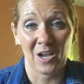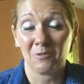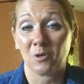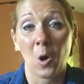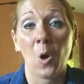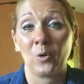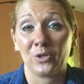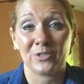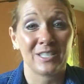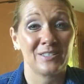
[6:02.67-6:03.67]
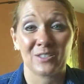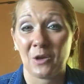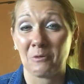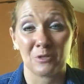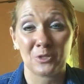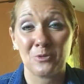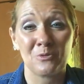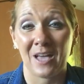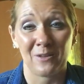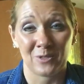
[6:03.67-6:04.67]
died for all your sins over
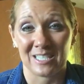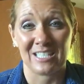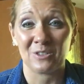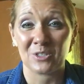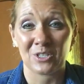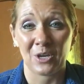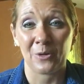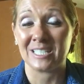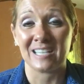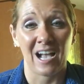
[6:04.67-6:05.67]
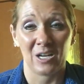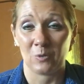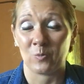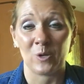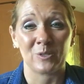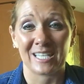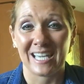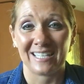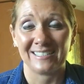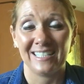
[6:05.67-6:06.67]
2,000 years ago. He died and rose
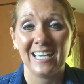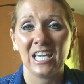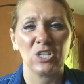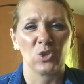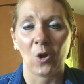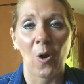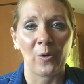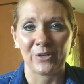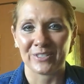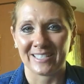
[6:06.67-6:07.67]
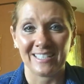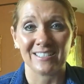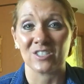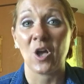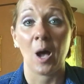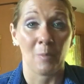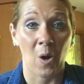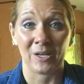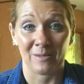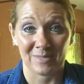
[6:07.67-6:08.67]
again. He took all your sins
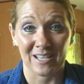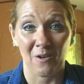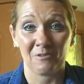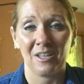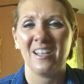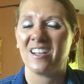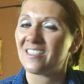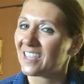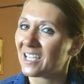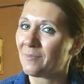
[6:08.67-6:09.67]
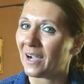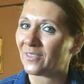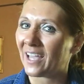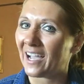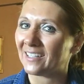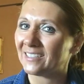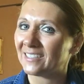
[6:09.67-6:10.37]
upon himself. Think about that.